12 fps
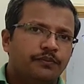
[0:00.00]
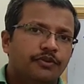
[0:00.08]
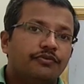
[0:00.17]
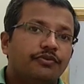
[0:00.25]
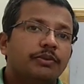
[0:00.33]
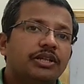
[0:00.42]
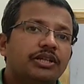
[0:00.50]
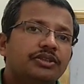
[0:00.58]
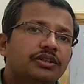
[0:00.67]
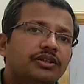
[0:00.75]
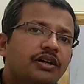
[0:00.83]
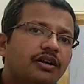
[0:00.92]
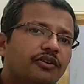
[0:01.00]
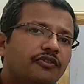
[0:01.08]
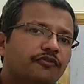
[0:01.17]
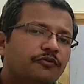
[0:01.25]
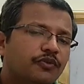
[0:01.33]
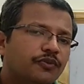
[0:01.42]
The formation
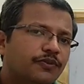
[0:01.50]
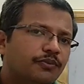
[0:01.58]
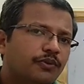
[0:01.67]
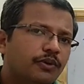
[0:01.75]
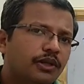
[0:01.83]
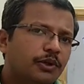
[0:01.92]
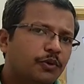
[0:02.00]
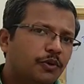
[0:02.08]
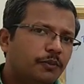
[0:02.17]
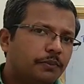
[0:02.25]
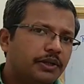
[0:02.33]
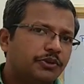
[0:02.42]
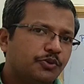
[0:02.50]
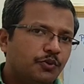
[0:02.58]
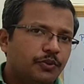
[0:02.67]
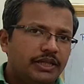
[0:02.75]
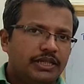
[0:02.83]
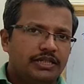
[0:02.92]
of phosphoenol
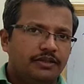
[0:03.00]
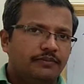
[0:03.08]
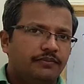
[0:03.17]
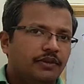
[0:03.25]
pyruvate.